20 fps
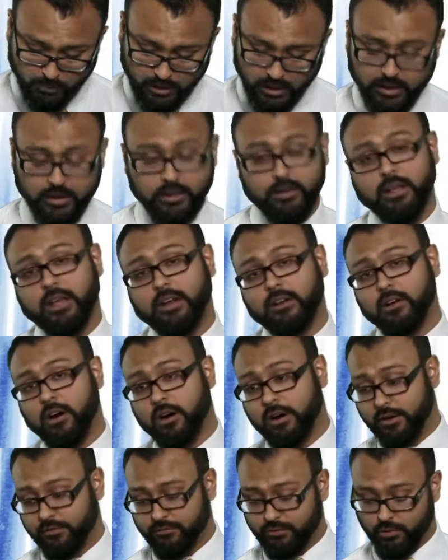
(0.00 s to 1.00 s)
in
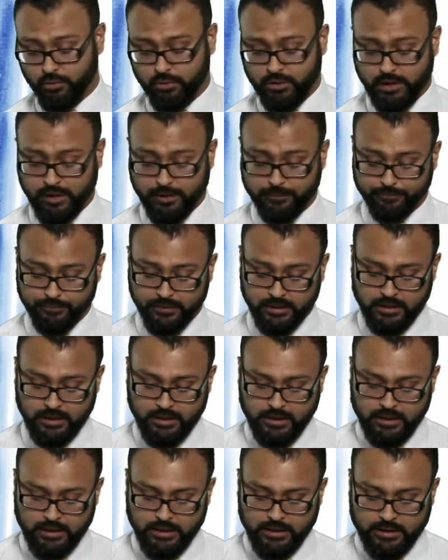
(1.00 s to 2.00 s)
Cardiff, UK.
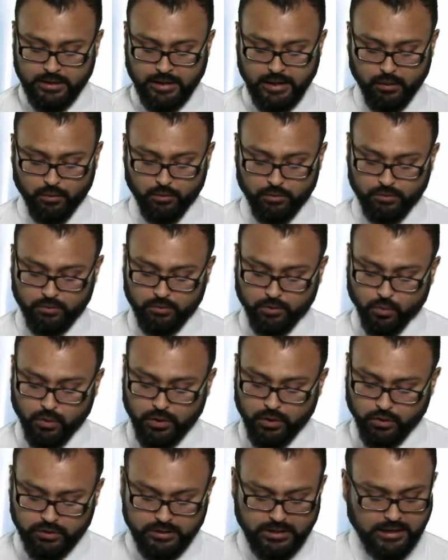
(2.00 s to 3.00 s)
Now, we
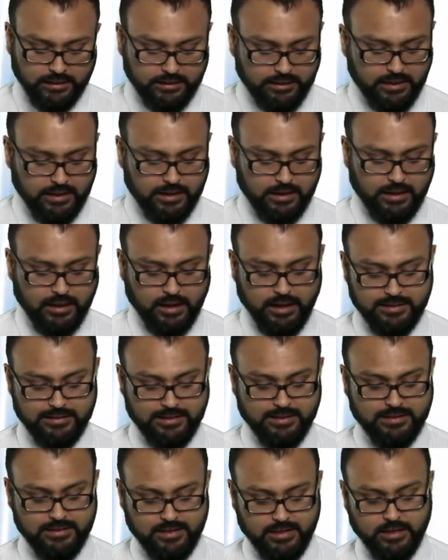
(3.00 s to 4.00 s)
looked at the
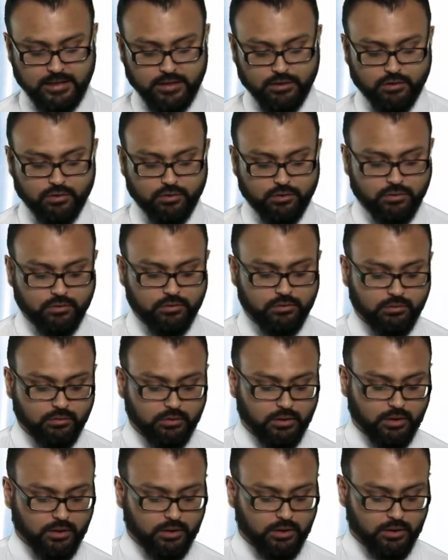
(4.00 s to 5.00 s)
ICC,
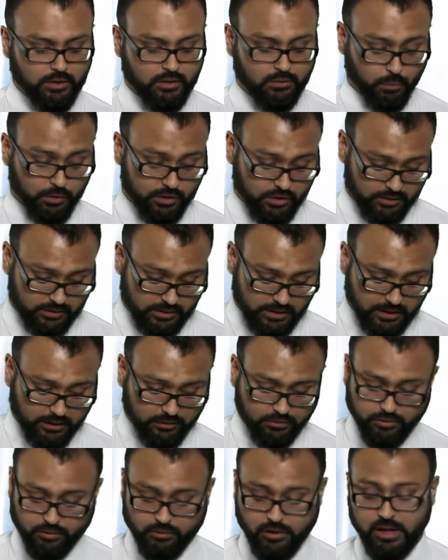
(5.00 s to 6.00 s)
which is the
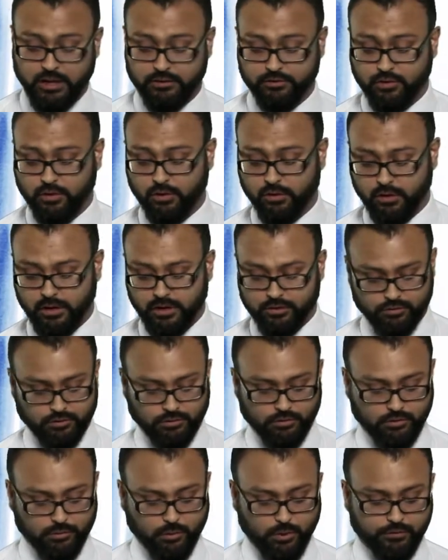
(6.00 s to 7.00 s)
interclass
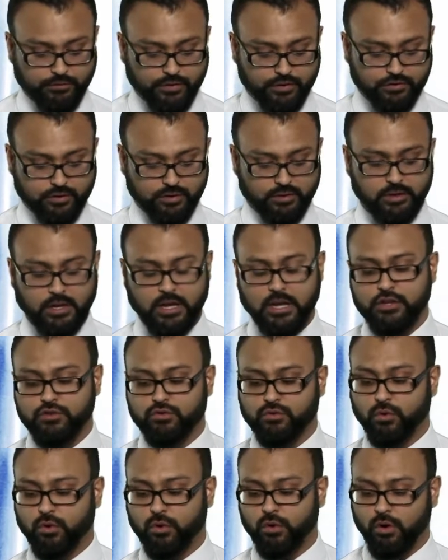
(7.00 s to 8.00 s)
correlation coefficient
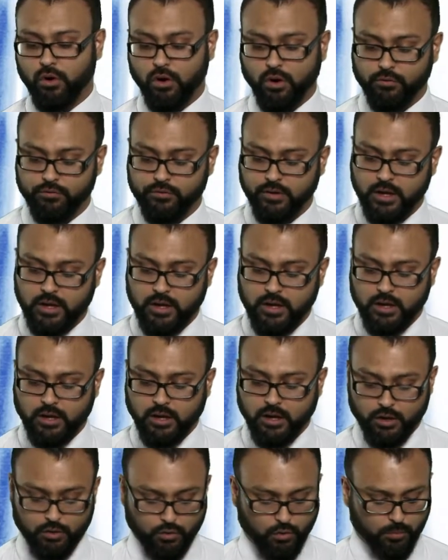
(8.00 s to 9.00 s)
score of
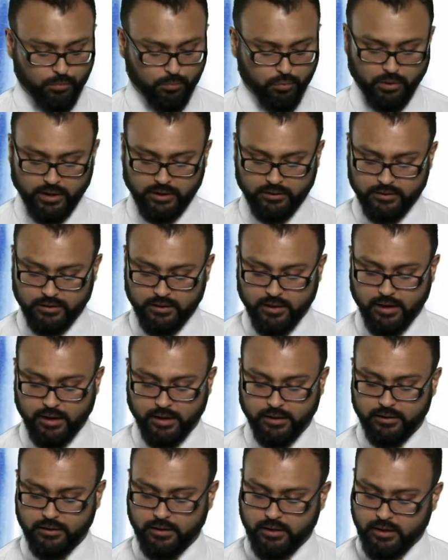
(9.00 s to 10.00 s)

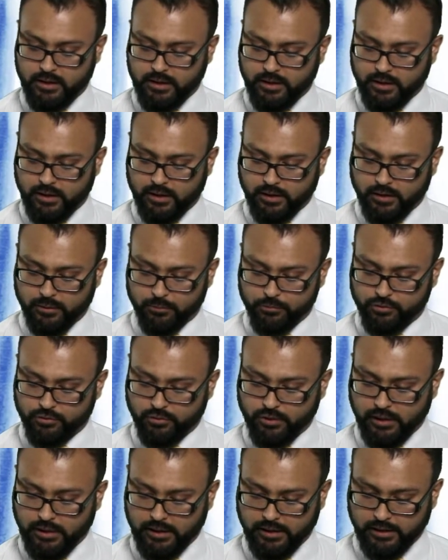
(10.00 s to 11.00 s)
0.9, and I'm just
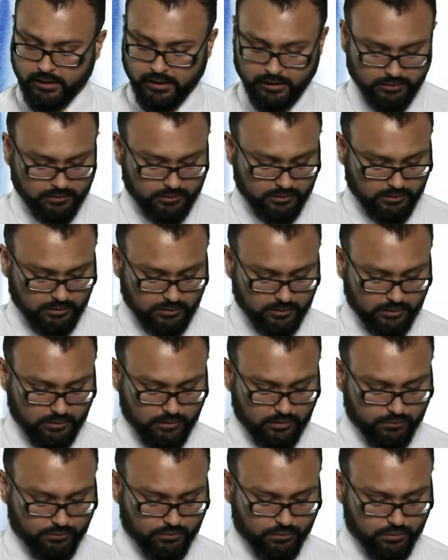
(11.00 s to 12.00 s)
going to highlight that
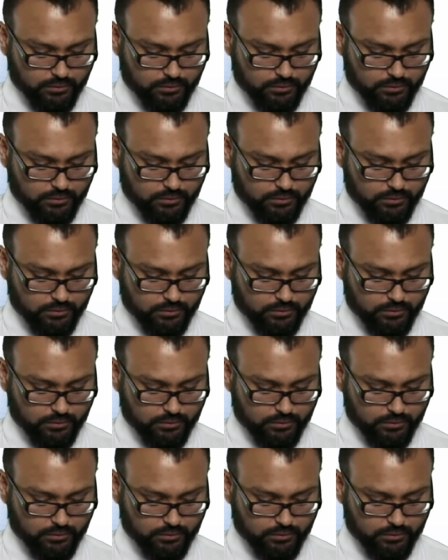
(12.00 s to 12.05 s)
here for